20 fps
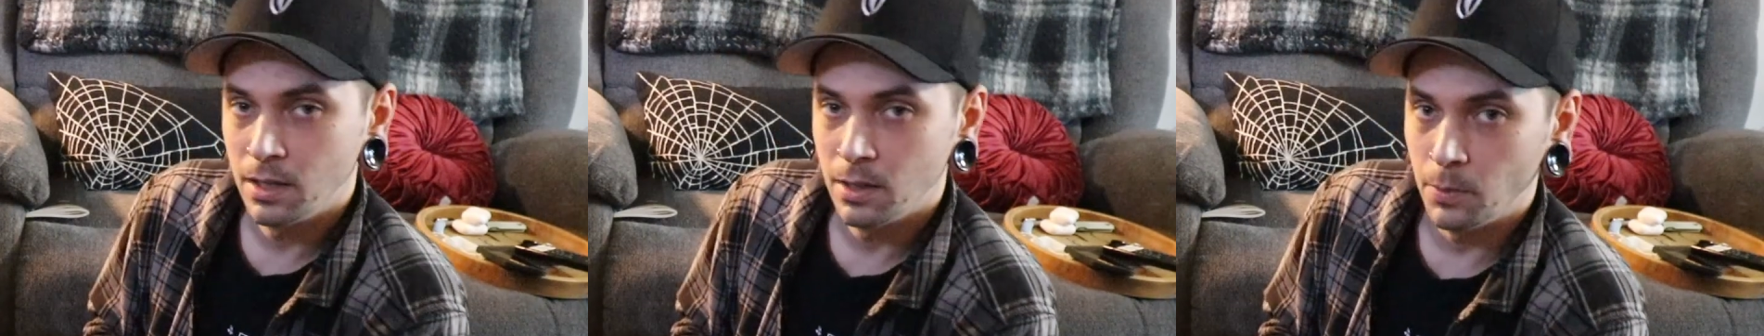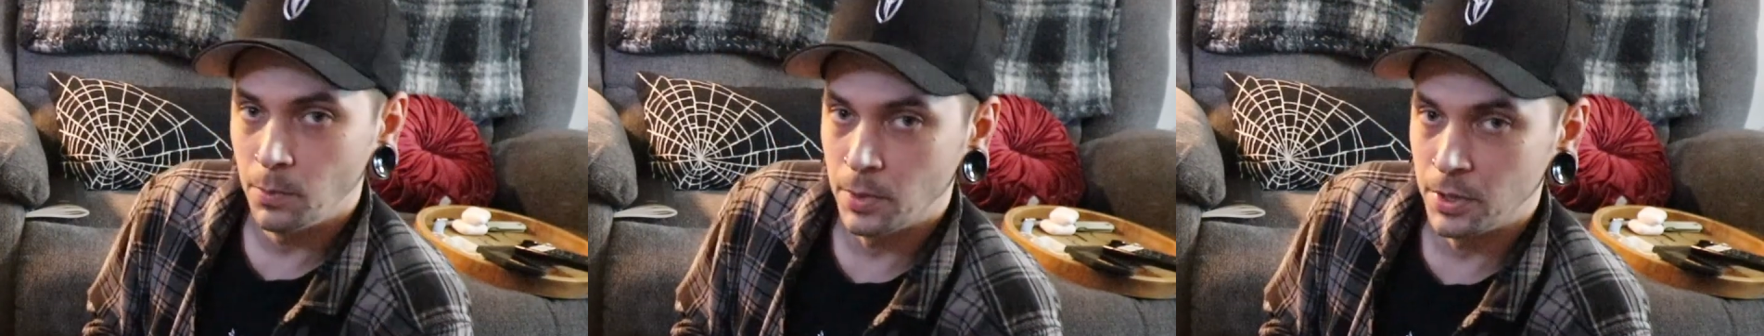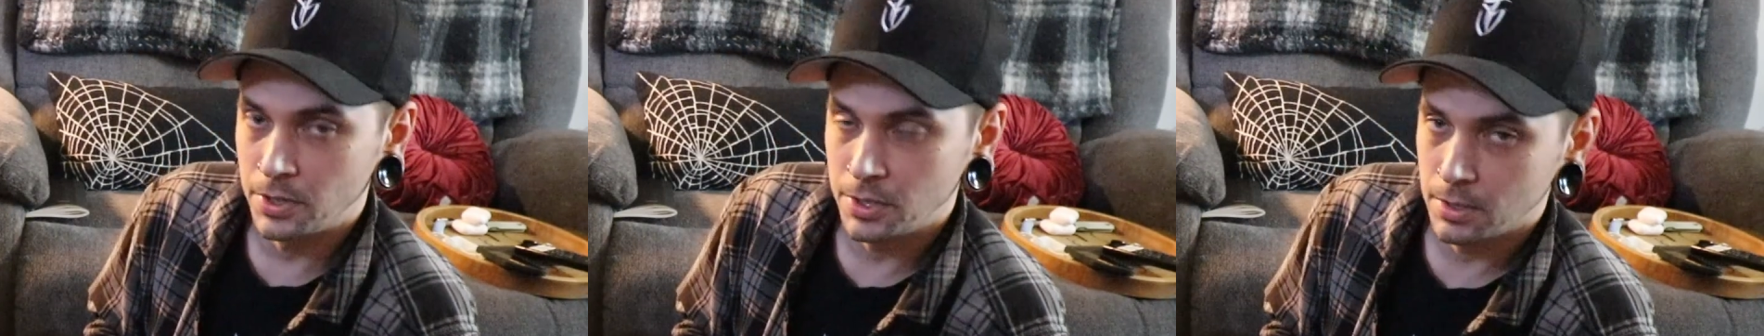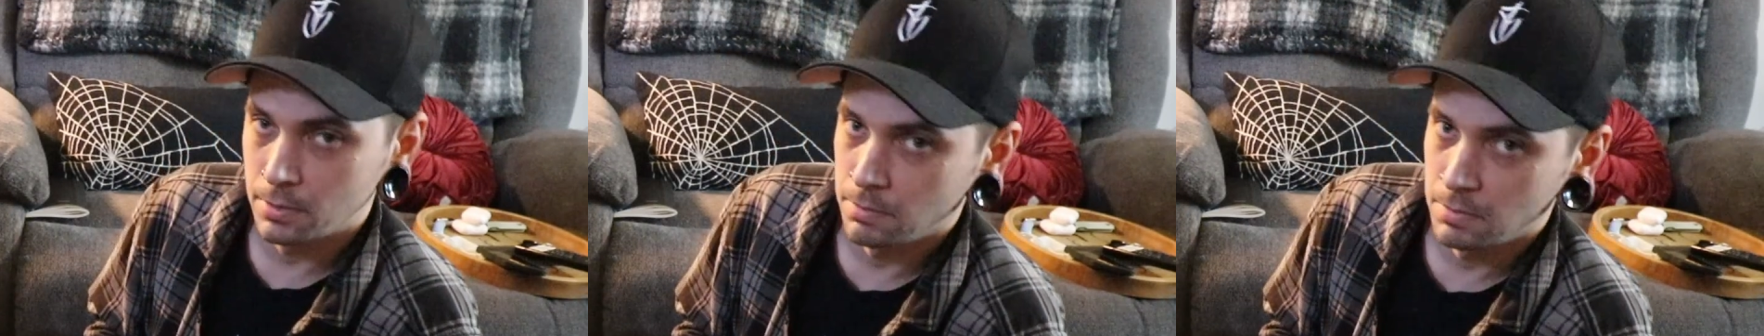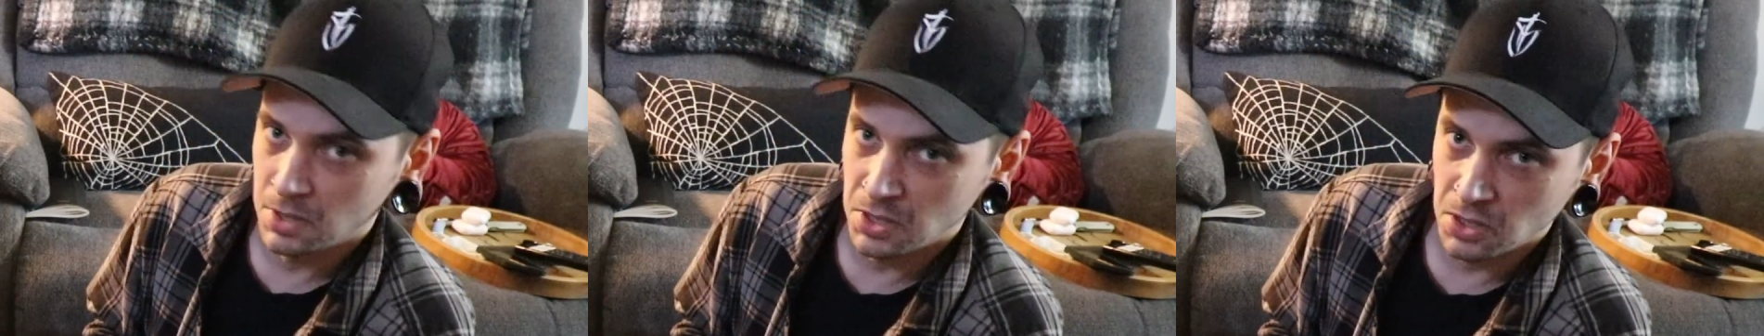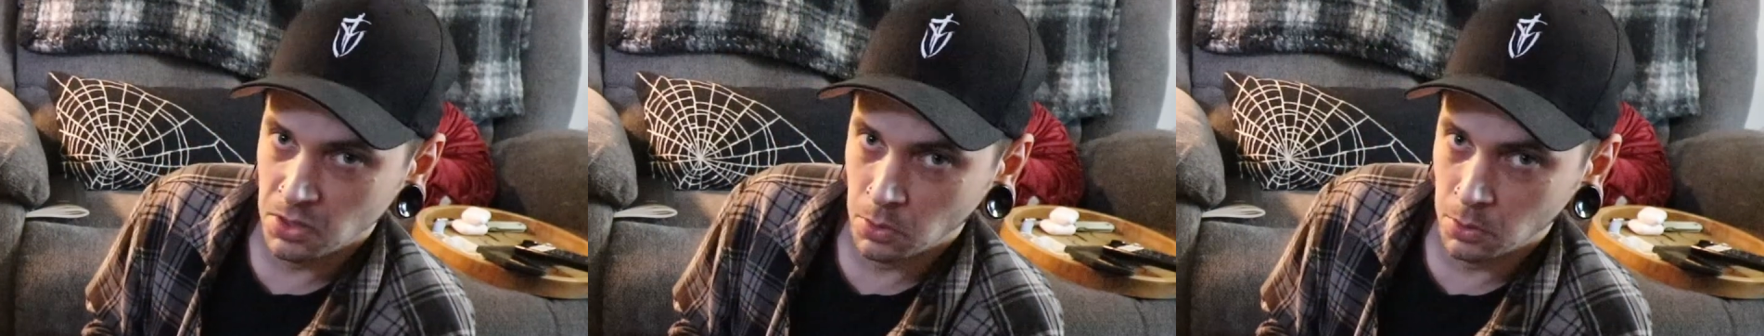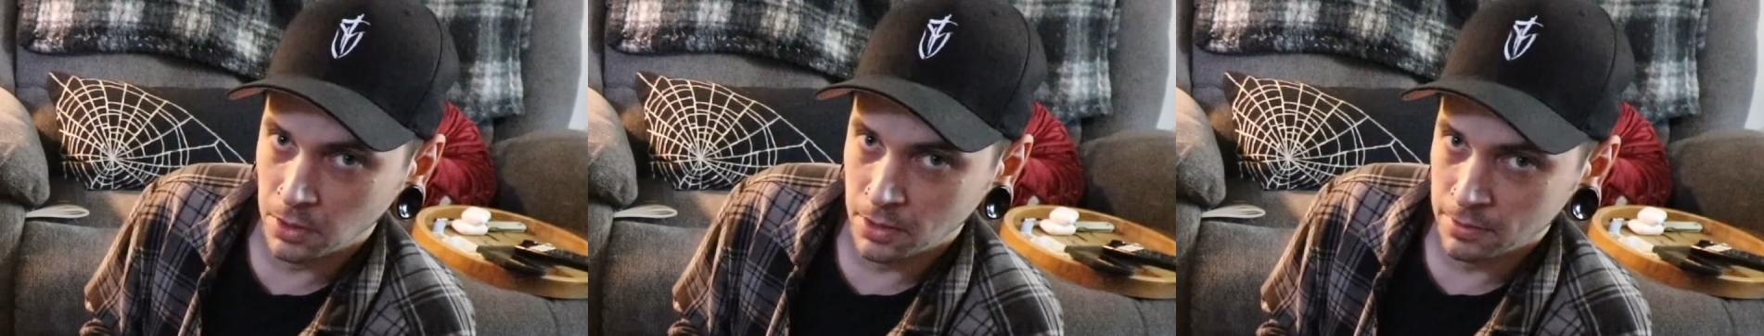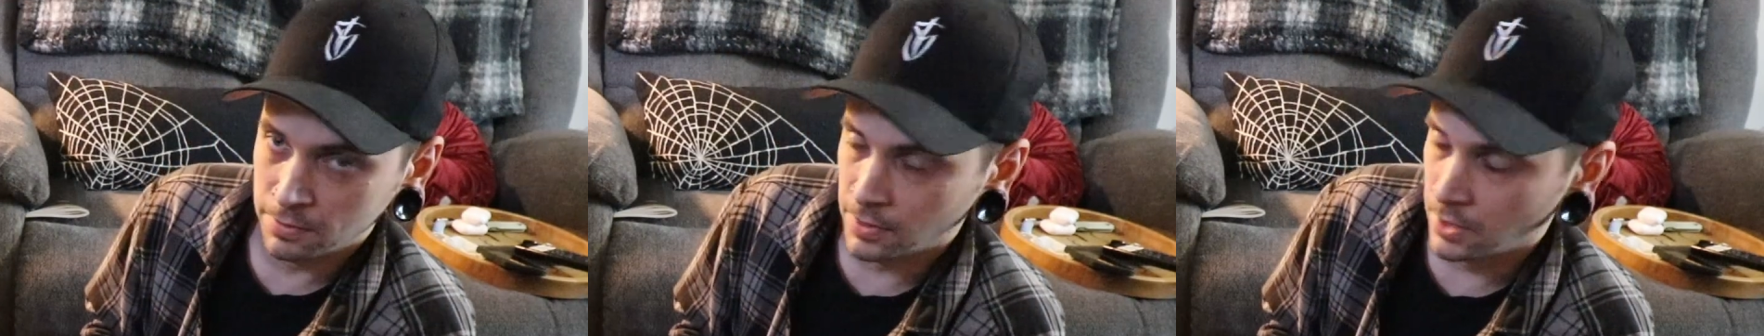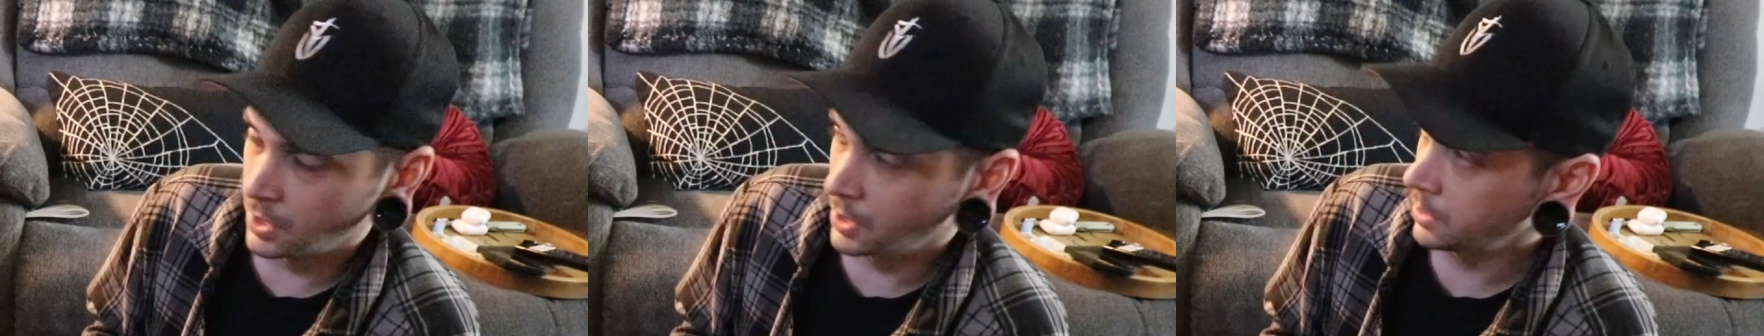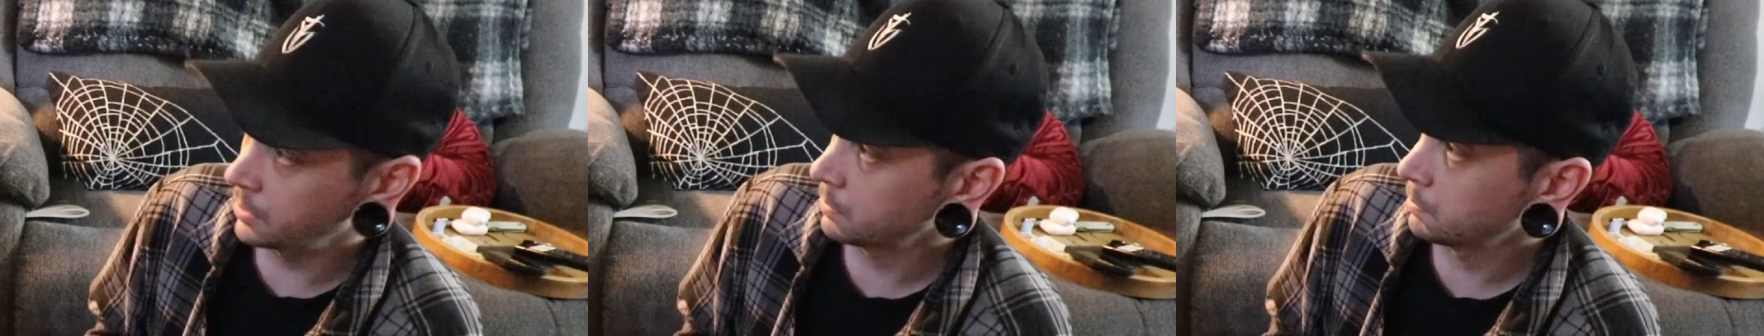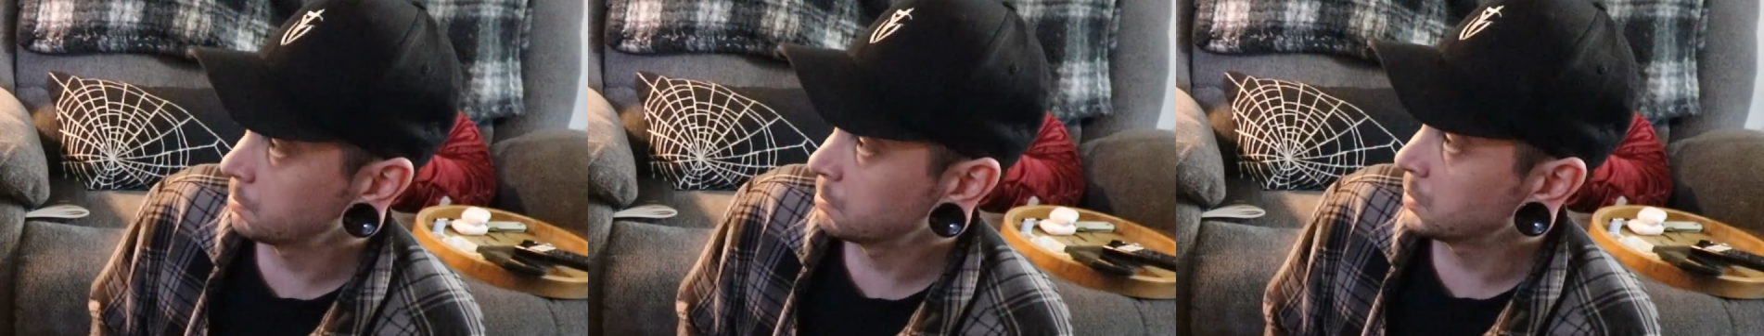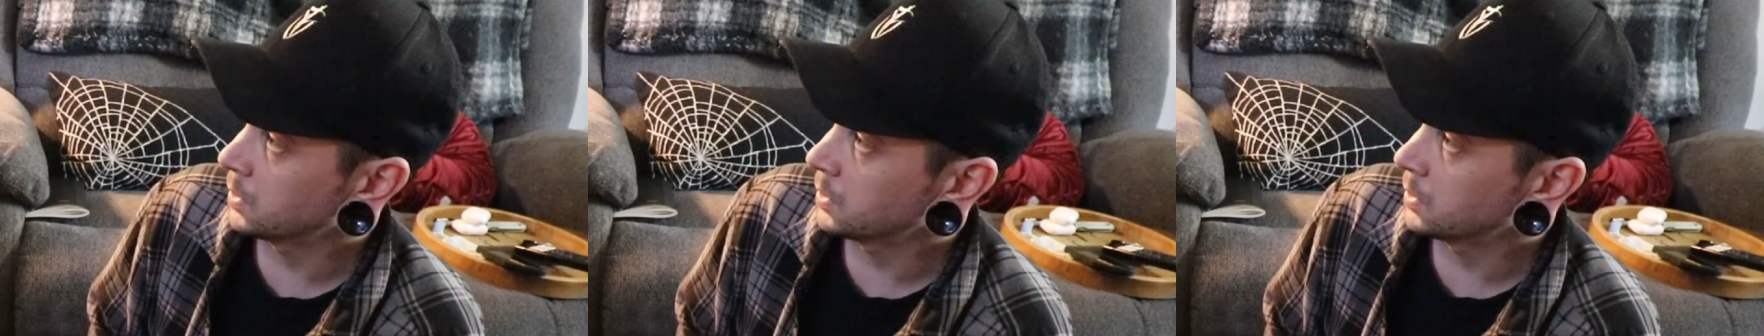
which is totally fine,